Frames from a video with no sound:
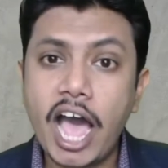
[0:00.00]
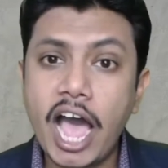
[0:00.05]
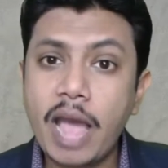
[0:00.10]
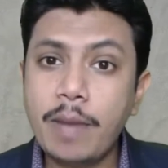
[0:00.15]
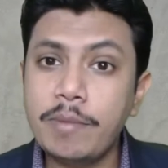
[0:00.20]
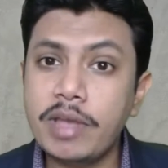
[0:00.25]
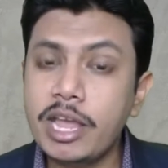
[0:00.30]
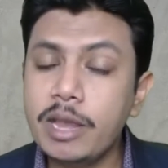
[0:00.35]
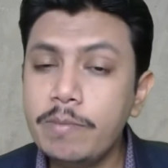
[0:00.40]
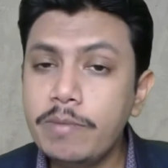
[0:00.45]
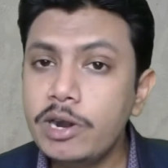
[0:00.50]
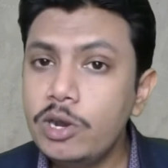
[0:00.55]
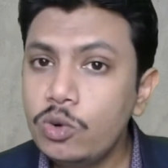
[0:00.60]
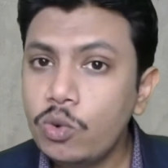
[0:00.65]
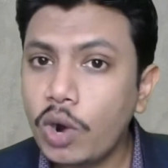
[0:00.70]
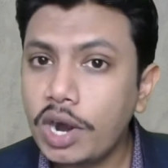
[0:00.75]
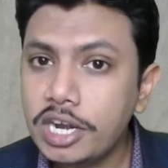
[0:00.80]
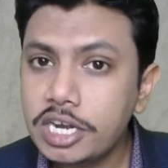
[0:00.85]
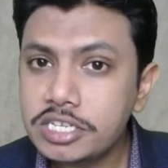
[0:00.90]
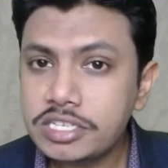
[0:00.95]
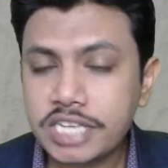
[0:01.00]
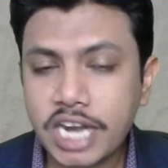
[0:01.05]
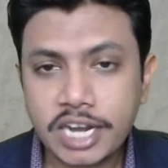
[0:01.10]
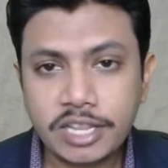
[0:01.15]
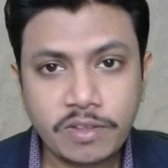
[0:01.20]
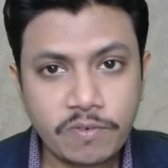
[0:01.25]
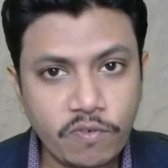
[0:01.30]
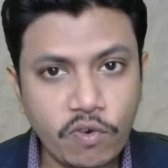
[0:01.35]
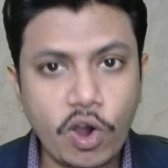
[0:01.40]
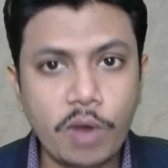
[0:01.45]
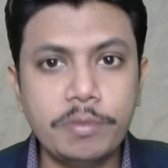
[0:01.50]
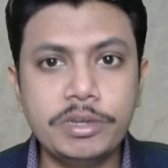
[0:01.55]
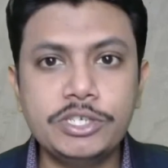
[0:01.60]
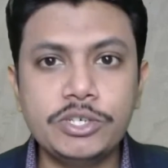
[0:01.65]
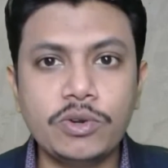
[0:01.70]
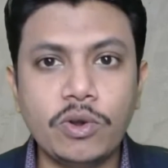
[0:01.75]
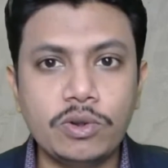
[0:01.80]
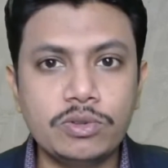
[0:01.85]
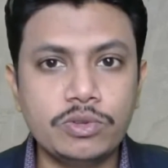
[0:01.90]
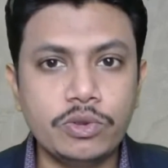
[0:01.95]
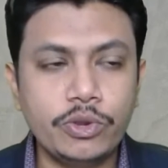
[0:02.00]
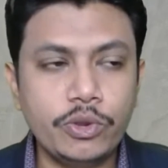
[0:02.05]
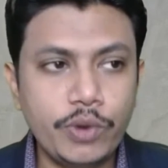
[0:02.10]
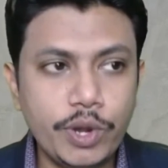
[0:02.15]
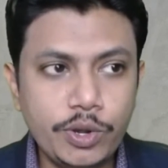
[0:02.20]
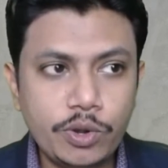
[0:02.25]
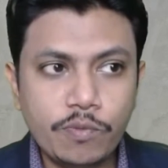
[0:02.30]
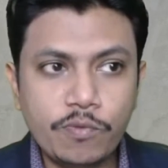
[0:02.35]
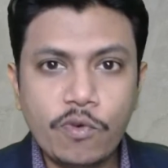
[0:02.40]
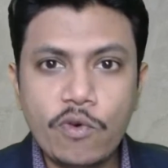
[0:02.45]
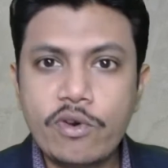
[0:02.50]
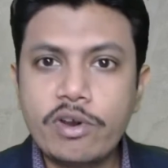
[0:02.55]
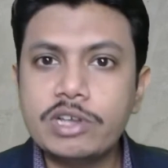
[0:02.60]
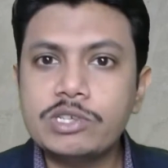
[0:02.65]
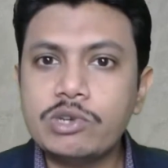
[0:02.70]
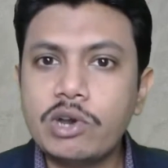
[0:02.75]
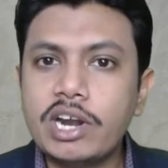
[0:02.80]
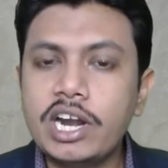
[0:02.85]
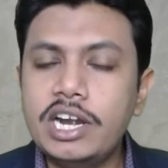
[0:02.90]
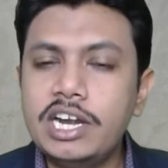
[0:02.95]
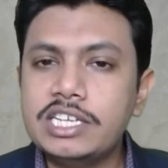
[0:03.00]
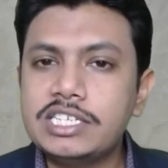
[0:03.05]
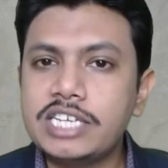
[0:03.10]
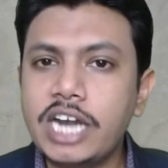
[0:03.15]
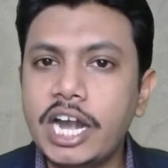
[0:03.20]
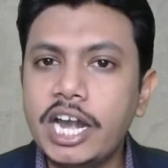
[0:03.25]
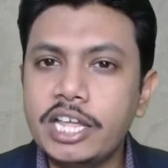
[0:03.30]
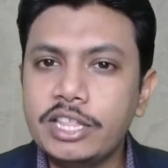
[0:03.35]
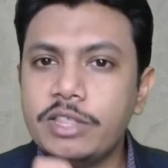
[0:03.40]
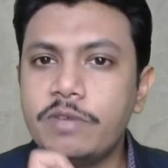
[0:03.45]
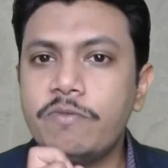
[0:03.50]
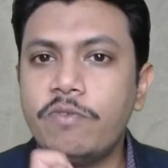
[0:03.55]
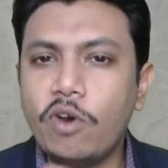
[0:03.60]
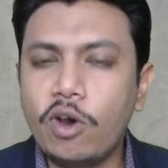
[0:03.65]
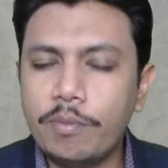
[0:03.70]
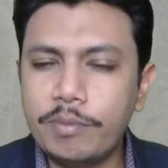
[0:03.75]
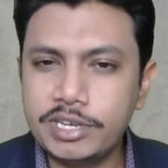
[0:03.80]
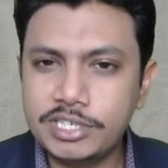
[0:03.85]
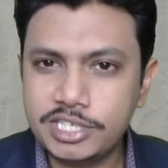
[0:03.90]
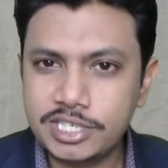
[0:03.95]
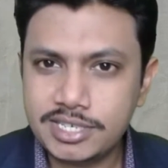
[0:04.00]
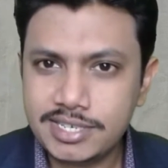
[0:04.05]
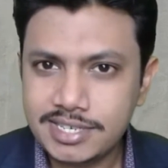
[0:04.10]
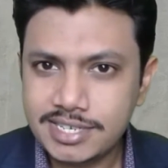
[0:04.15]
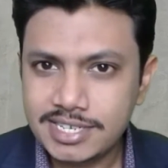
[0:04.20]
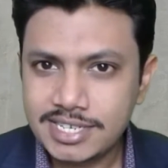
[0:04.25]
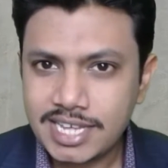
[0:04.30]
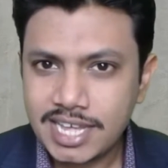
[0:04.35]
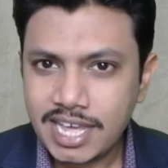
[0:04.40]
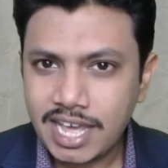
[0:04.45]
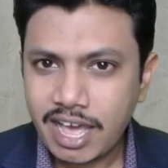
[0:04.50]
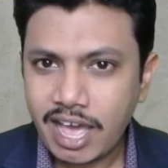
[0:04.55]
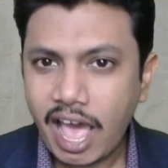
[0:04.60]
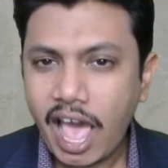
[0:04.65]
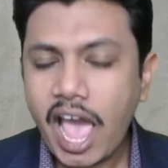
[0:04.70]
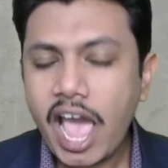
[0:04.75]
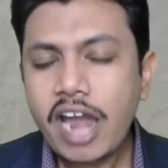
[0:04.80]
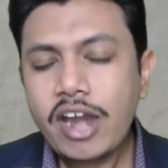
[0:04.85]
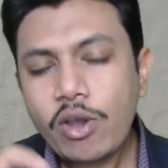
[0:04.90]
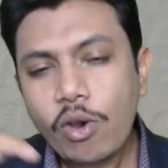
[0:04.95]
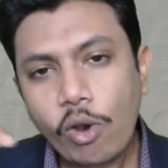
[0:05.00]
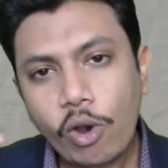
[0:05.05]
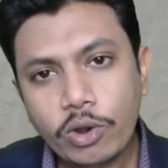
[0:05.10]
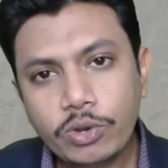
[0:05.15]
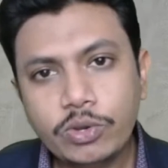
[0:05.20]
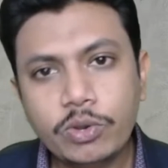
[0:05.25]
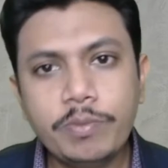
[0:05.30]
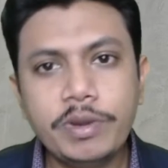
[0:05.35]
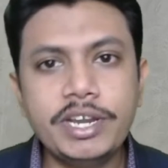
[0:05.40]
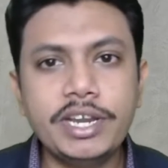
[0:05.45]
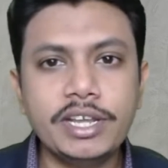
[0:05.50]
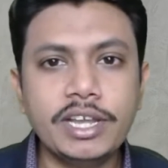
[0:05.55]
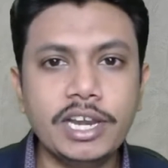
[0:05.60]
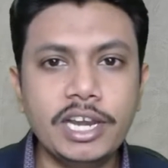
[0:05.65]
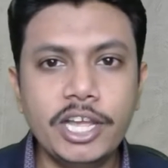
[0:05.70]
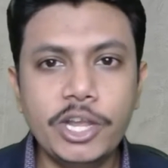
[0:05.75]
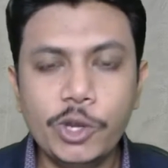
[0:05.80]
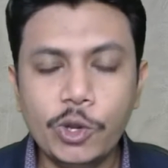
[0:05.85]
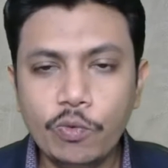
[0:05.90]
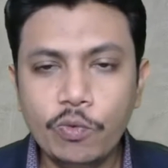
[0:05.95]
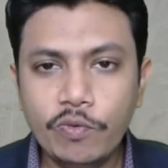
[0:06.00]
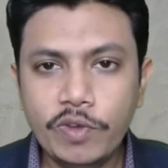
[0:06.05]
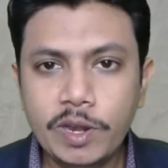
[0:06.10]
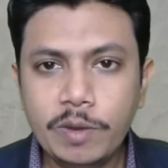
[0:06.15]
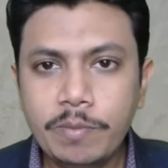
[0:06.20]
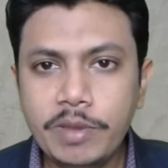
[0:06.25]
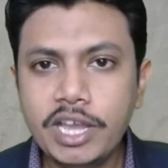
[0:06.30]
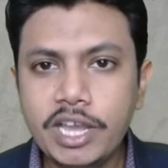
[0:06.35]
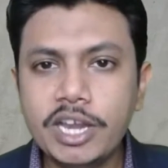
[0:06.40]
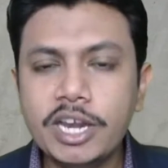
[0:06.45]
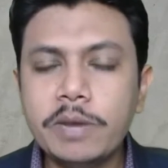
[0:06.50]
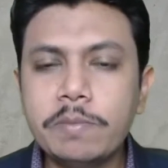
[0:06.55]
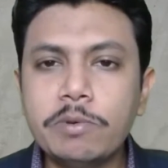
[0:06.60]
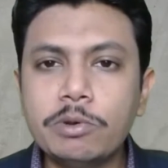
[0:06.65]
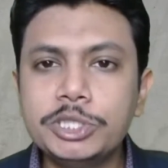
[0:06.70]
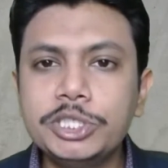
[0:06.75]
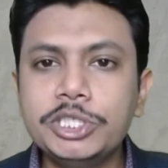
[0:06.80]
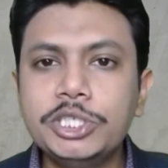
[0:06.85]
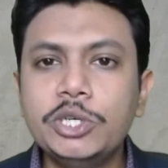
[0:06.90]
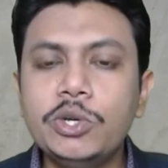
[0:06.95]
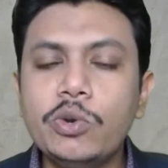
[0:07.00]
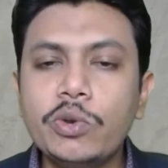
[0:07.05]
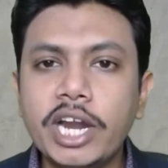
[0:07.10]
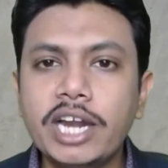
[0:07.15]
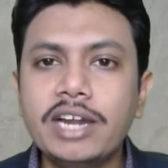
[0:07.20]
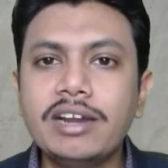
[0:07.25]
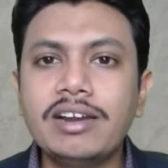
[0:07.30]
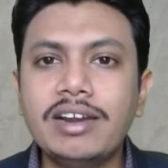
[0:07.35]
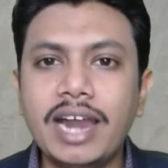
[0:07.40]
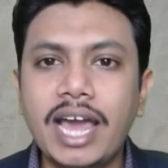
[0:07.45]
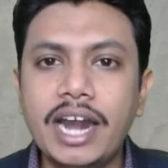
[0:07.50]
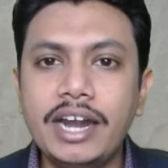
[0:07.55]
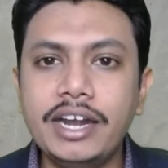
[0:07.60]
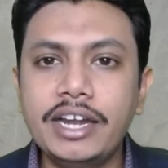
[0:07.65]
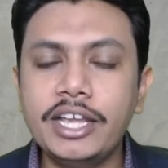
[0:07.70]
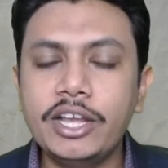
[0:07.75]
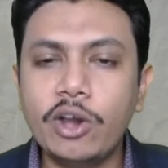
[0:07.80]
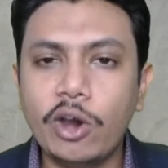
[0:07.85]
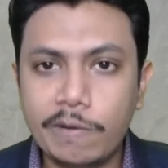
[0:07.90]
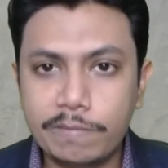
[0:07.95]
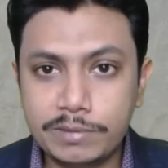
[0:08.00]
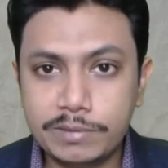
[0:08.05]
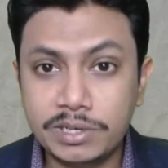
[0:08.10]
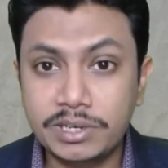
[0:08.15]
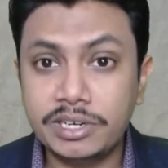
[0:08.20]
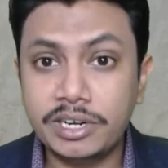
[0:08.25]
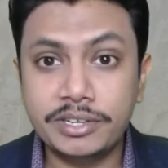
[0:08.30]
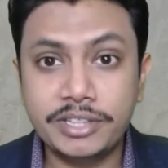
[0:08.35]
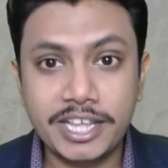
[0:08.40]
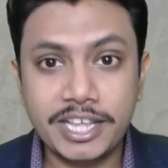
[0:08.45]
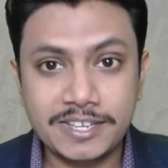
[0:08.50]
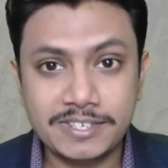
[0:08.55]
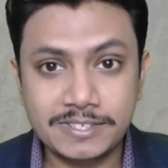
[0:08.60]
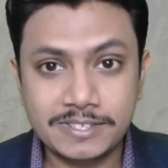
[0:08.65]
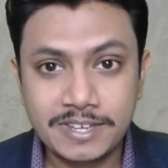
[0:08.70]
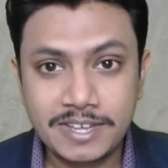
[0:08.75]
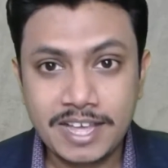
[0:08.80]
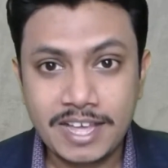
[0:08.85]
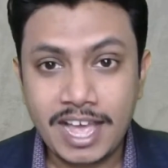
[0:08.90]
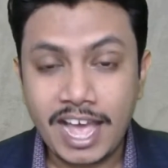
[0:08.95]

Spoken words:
I'm able to understand the formation also. You need to focus on understanding the formation, and automatically you will be in a position to get clarity of certain things.